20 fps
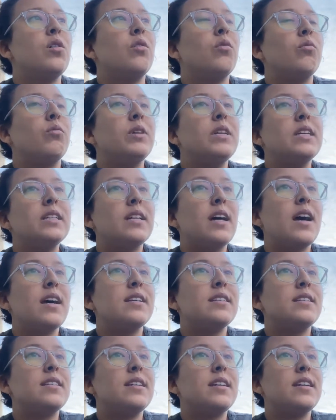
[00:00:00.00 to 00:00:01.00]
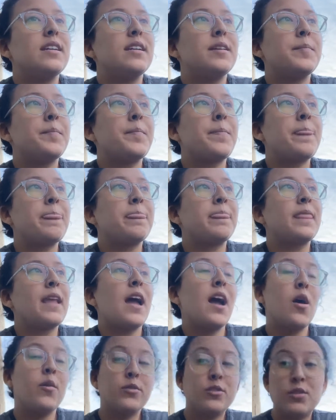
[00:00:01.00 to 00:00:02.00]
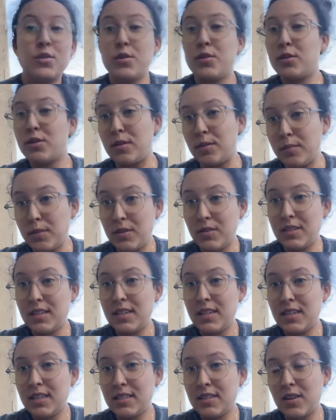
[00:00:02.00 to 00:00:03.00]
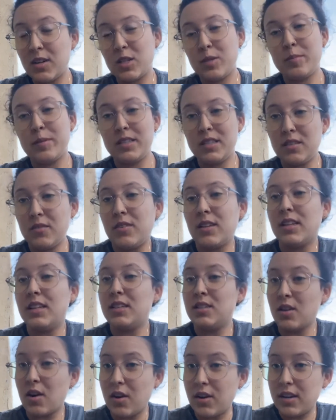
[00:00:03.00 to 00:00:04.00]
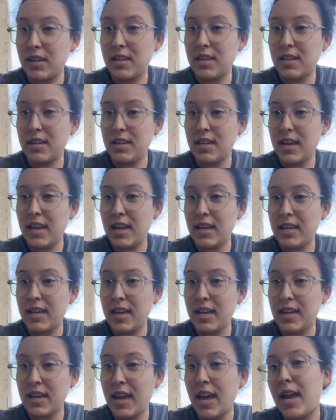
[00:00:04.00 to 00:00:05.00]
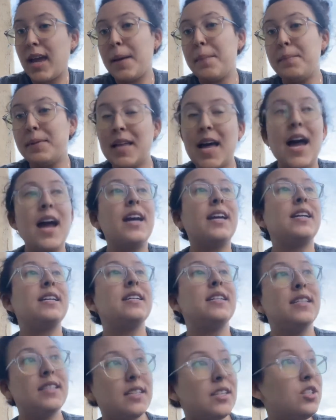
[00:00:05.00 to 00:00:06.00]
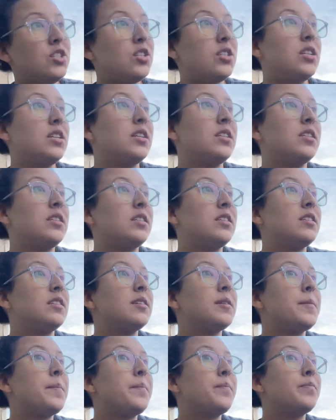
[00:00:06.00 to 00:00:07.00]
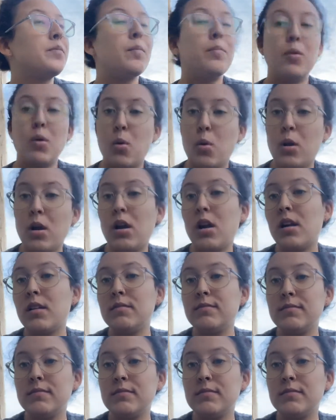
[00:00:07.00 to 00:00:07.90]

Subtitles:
realizing how certain communities are specifically targeted, aka Black, Indigenous, poor,